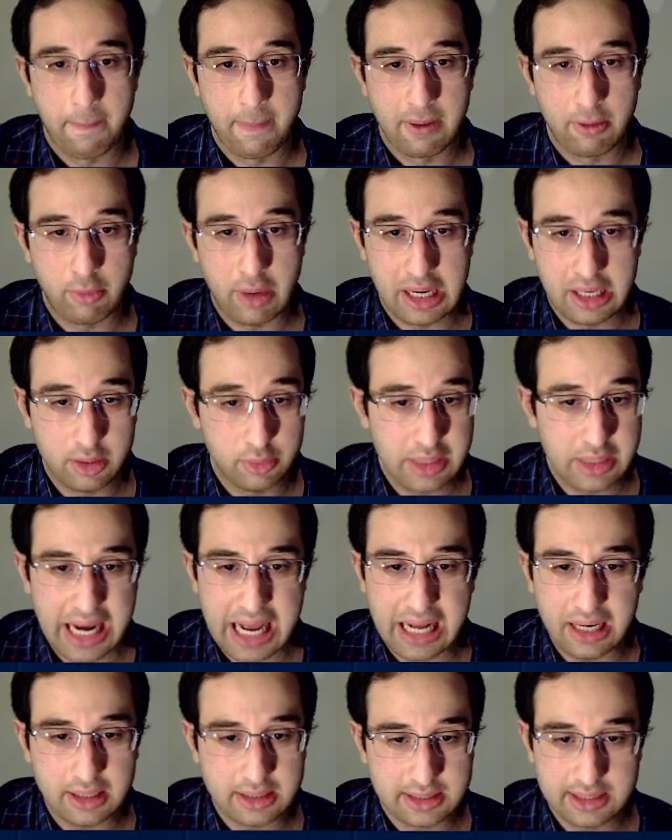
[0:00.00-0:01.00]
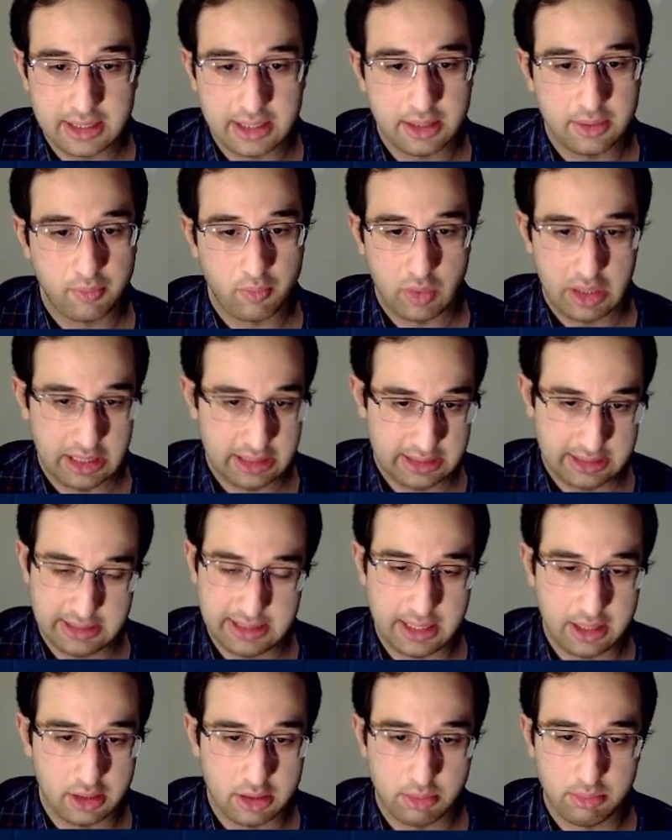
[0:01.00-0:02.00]
While in reality, it's
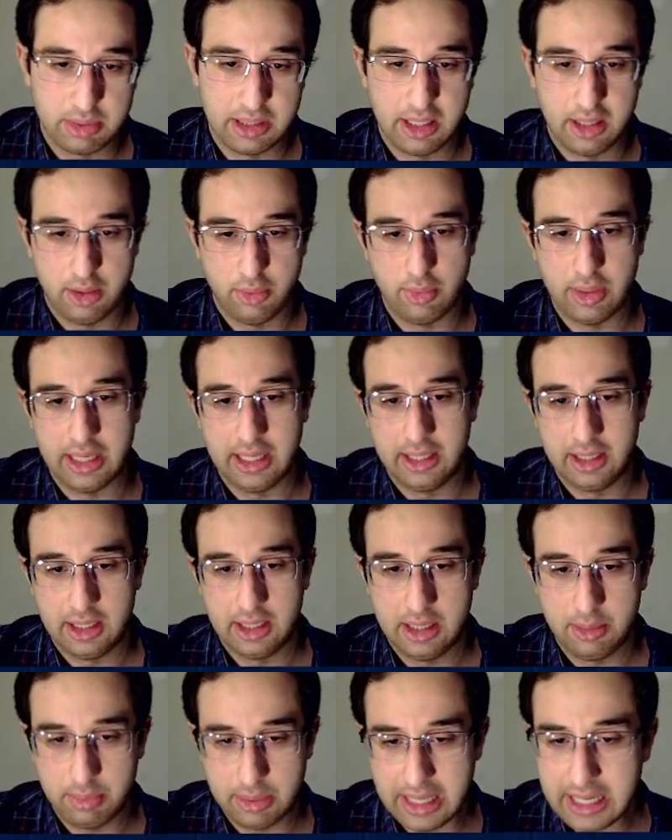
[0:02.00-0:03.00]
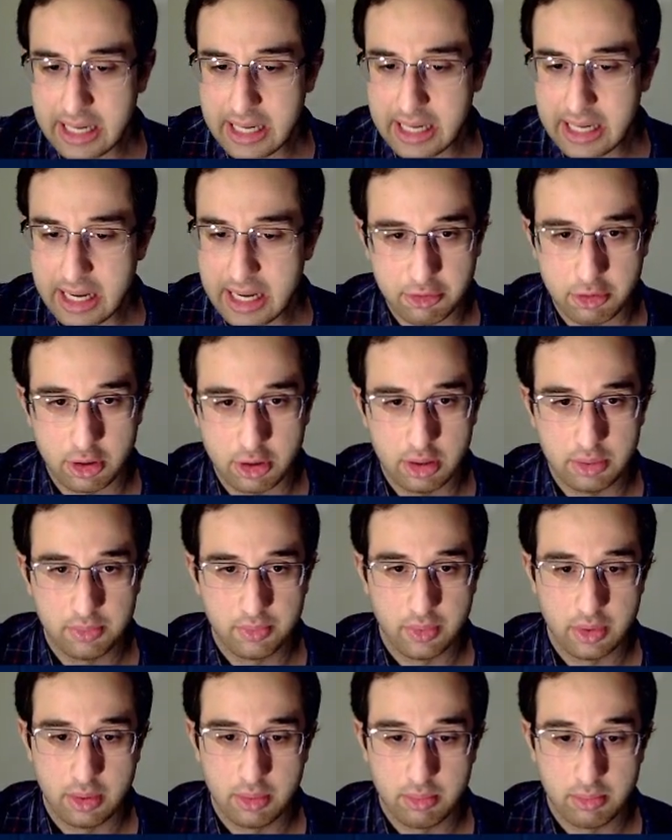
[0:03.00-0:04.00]
still completely winning. He played a4,
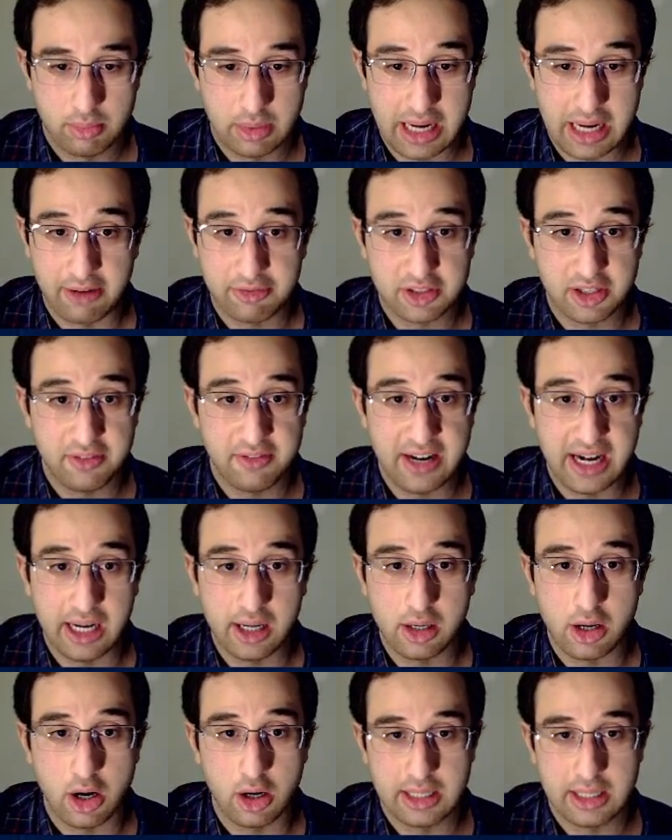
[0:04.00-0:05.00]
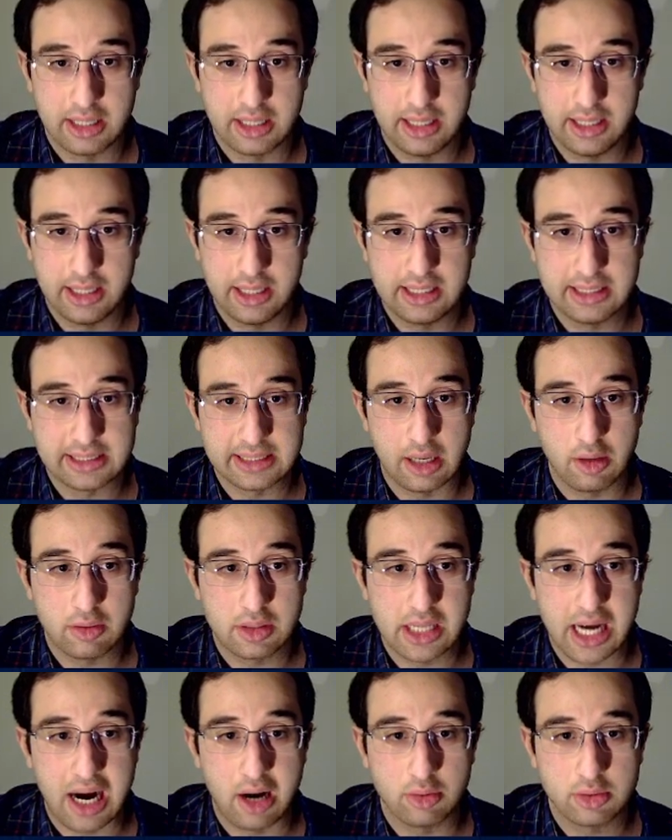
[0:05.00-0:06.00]
but after a very long thing, he's now
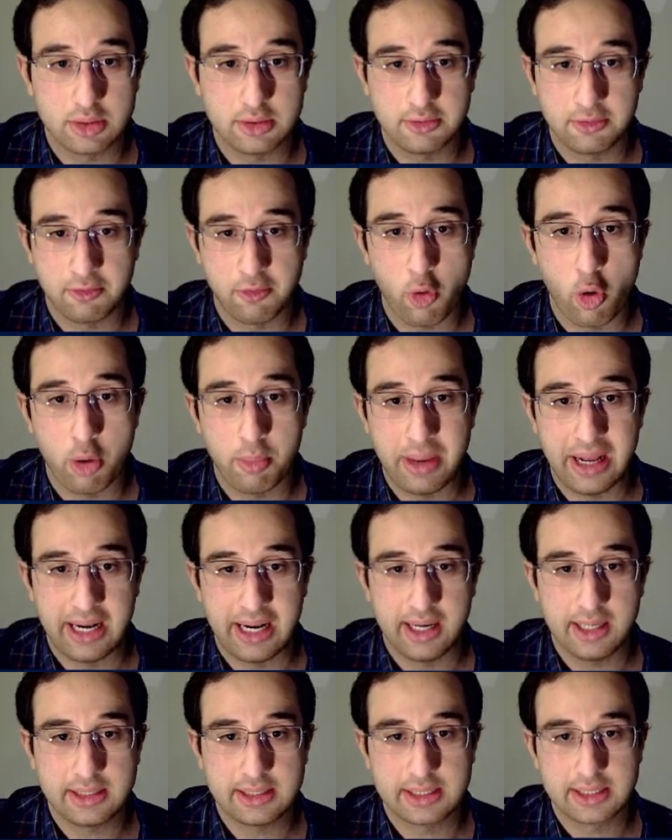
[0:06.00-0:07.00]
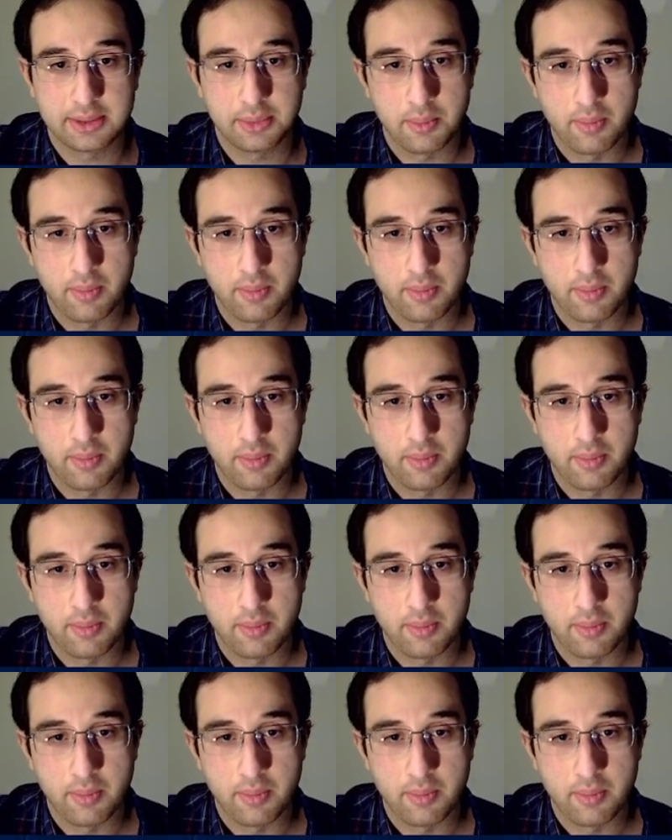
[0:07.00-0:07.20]
down to 4 minutes.